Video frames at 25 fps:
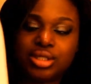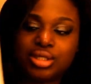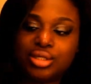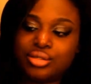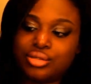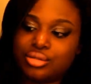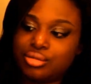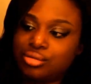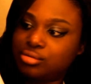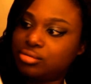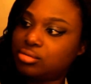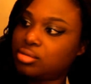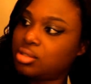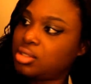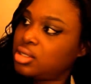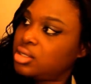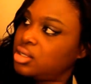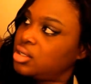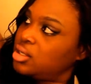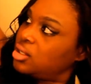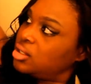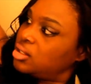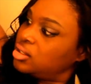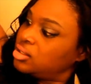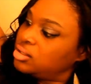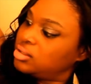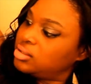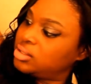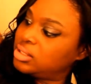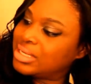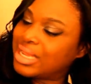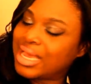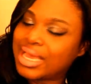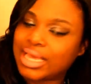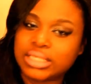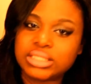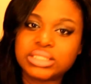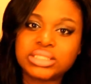cute.
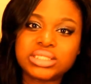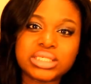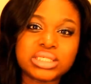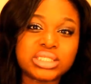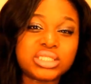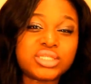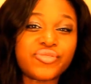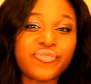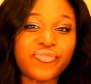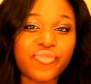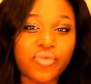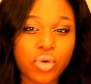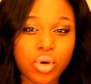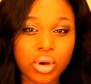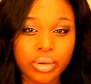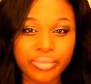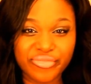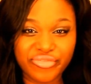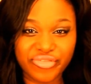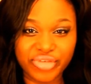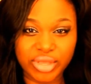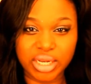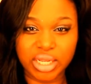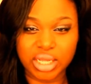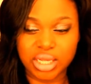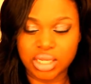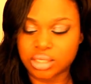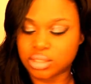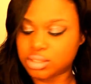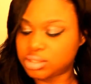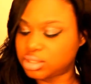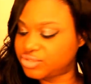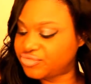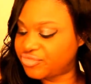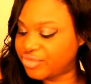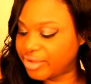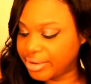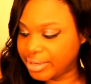Nice. It's form fitting.
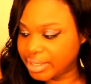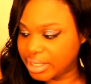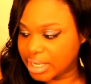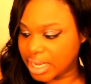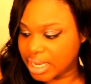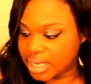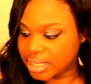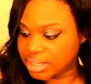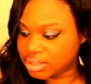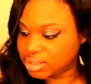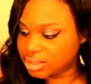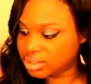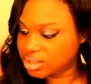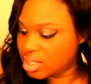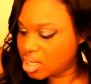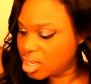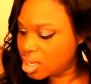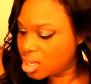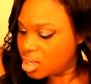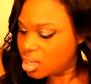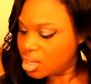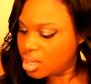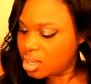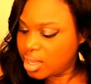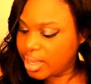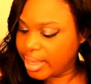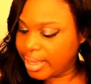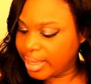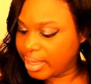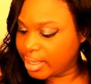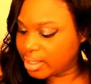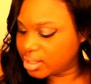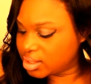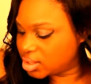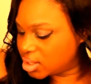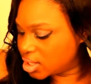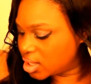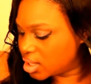It's very nice.
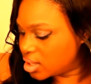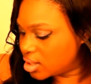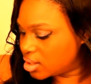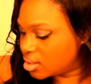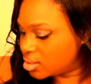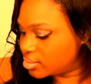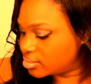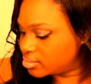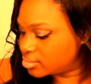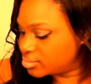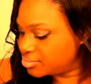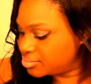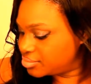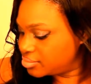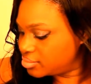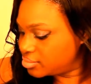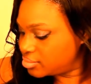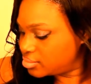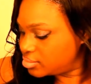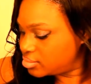And, um,